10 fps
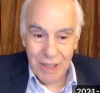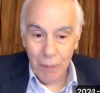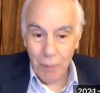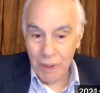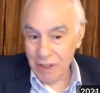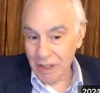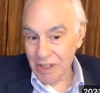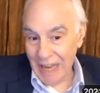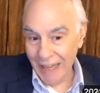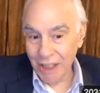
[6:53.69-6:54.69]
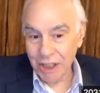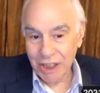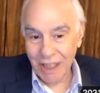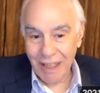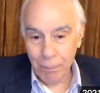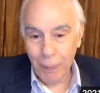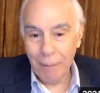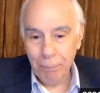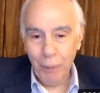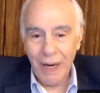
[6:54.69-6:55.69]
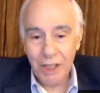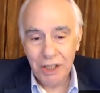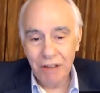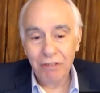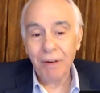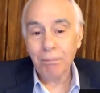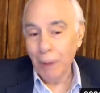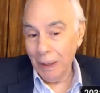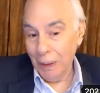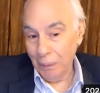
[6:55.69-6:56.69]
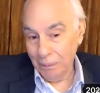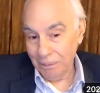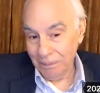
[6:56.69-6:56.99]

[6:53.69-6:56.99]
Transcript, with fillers: there was a sanction and preparation from below